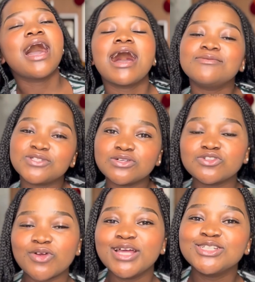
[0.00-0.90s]
I'm still
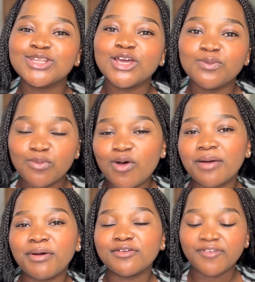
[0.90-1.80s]
trying to learn more
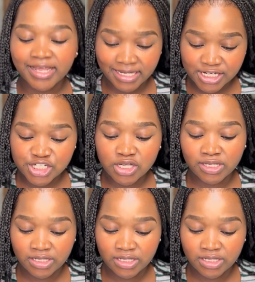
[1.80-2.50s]
about financial